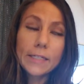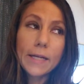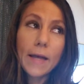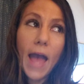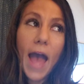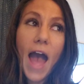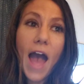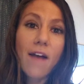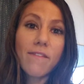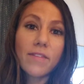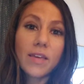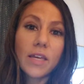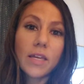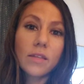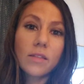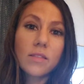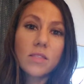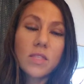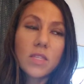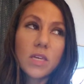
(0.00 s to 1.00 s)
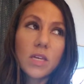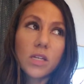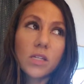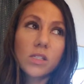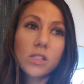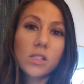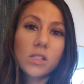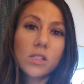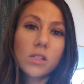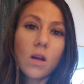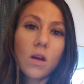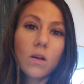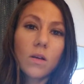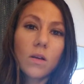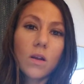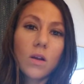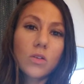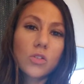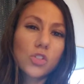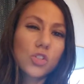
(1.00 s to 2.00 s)
having this
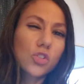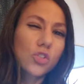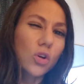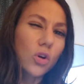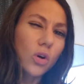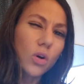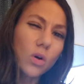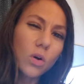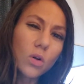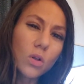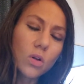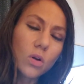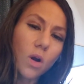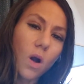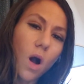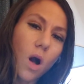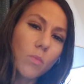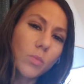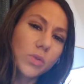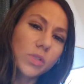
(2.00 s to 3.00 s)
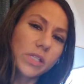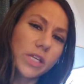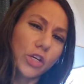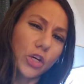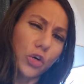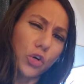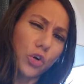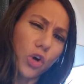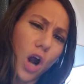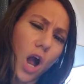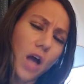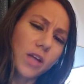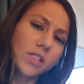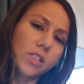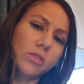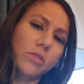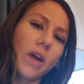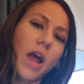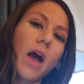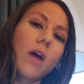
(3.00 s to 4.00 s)
circle or almost like a cross
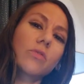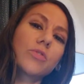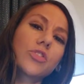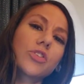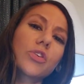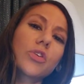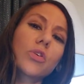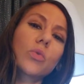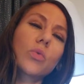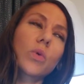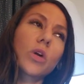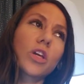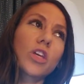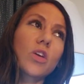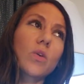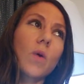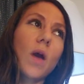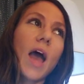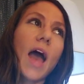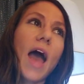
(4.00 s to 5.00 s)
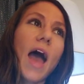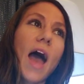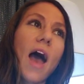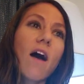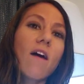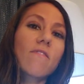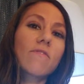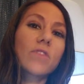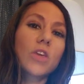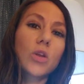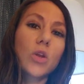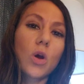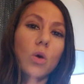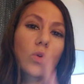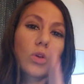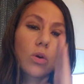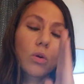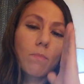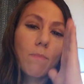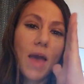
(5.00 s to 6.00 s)
around you, where you have
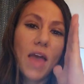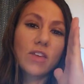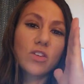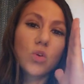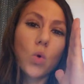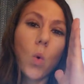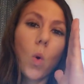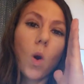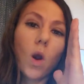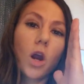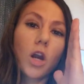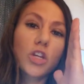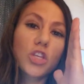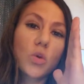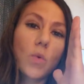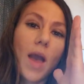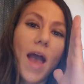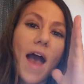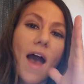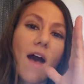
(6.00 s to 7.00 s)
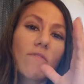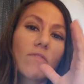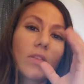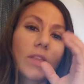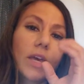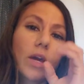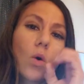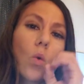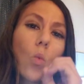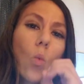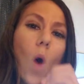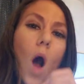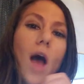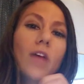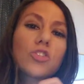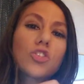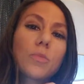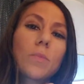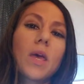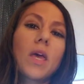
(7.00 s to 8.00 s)
your mentor, you have like a
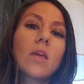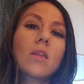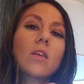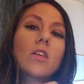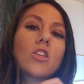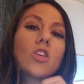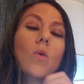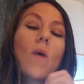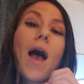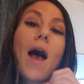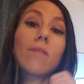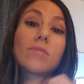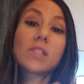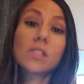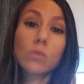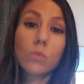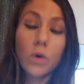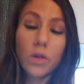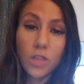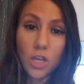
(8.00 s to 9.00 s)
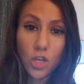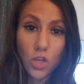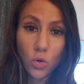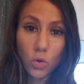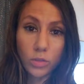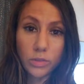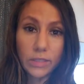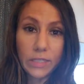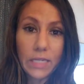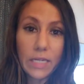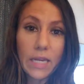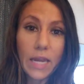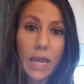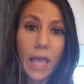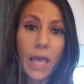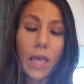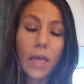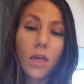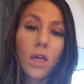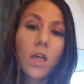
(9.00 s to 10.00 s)
watchman, and you have someone that you're
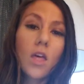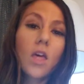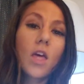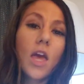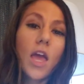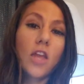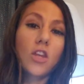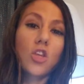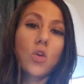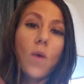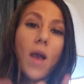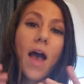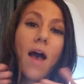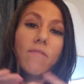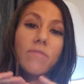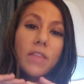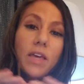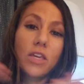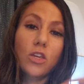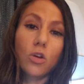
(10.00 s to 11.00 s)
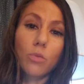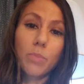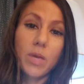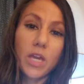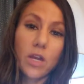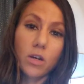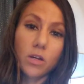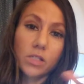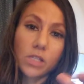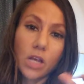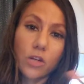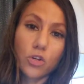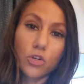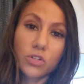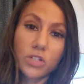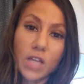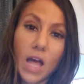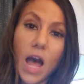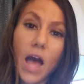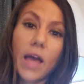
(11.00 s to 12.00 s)
leading, and you have like your peers on your
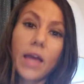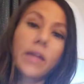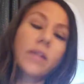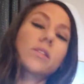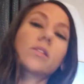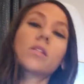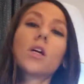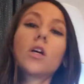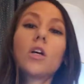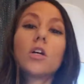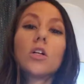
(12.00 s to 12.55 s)
sides.